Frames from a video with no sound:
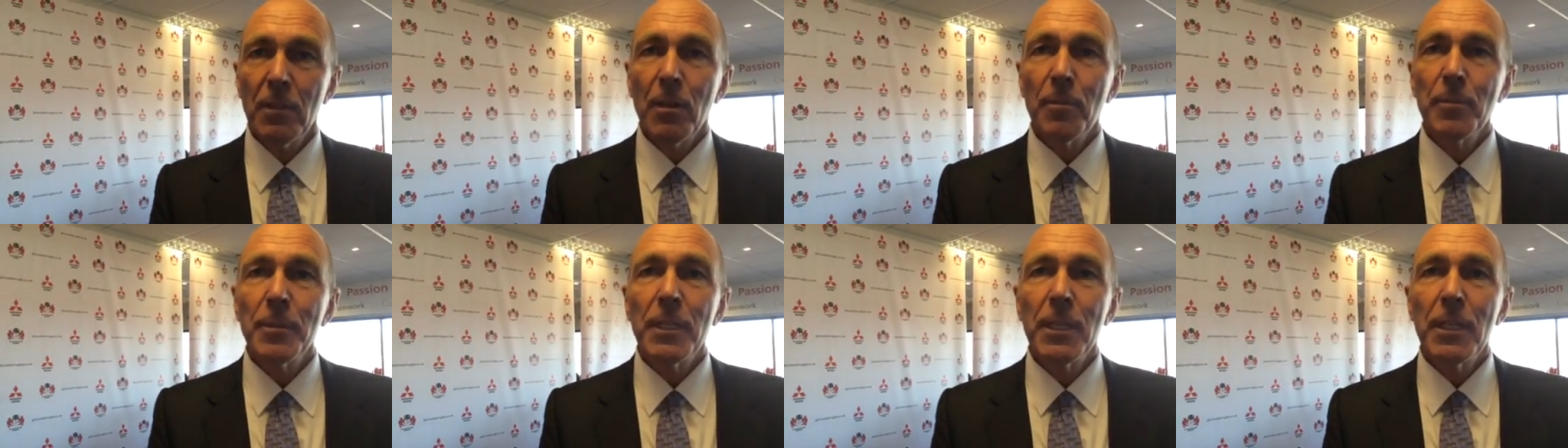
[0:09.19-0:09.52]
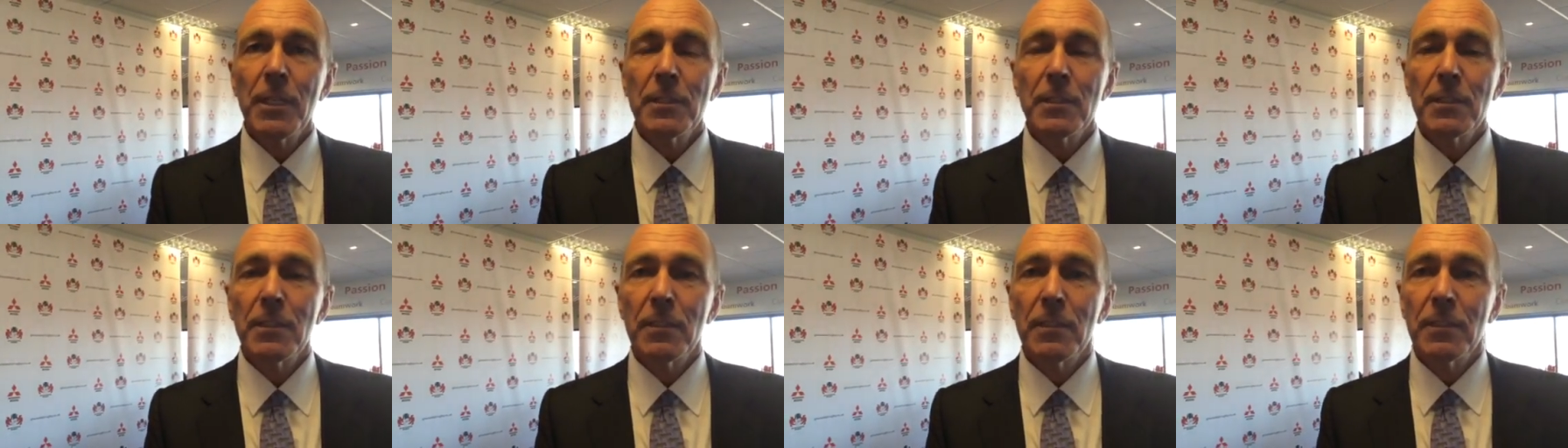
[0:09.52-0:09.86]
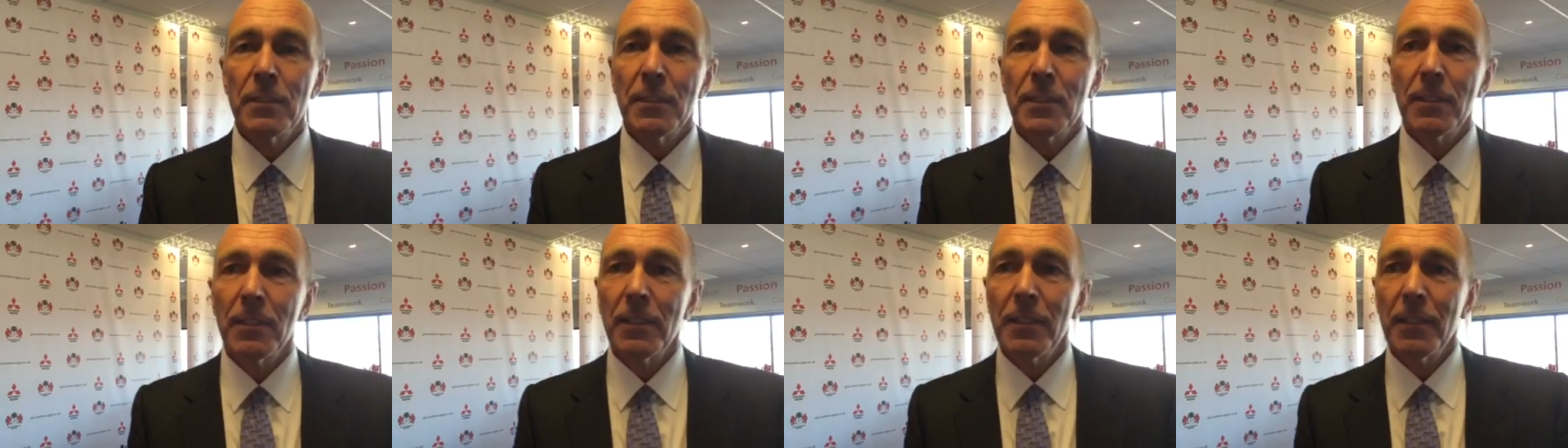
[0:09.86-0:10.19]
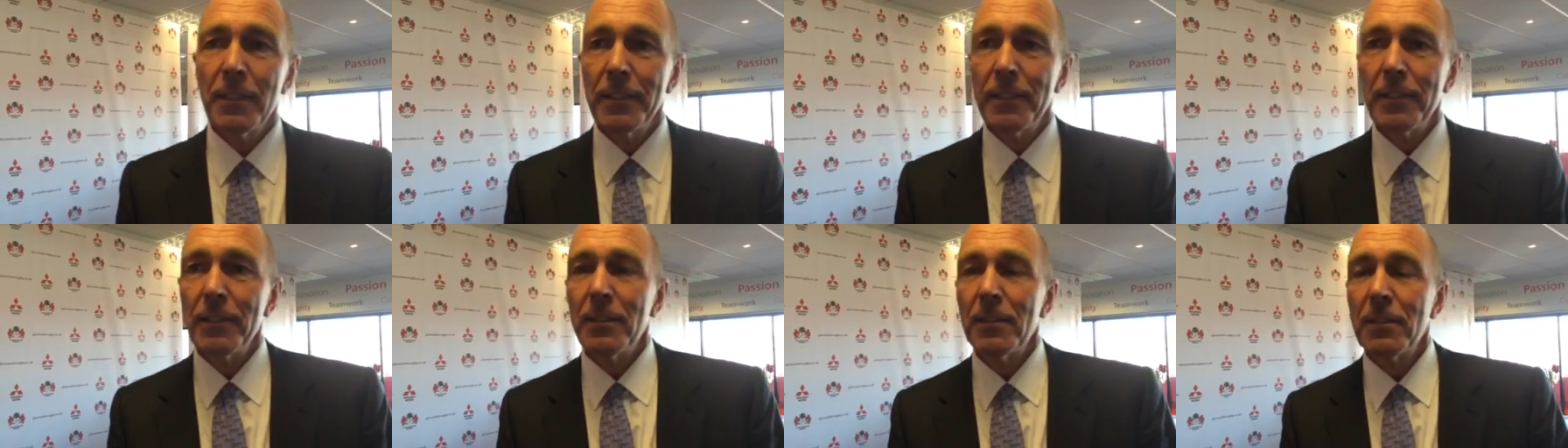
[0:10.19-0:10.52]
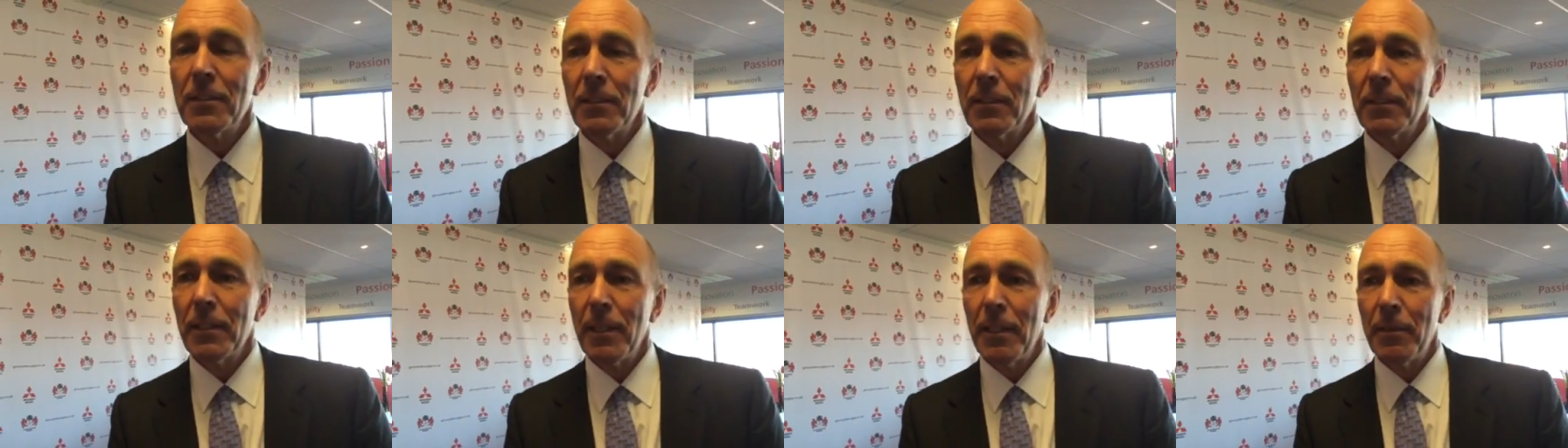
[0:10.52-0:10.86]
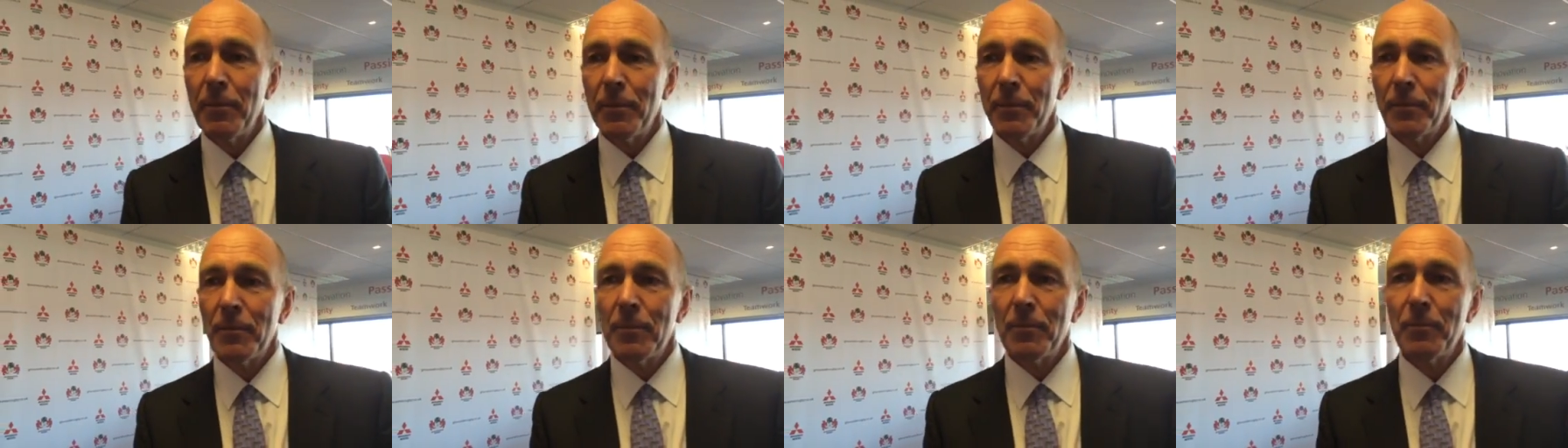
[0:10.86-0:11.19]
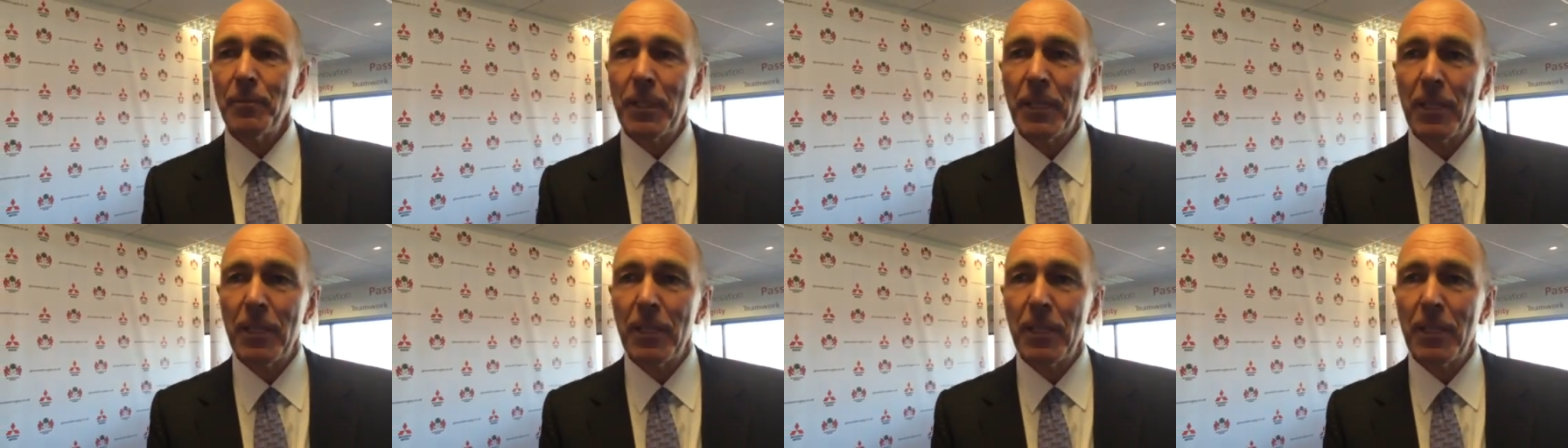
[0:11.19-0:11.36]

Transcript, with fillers: I'm delighted. I uh, came,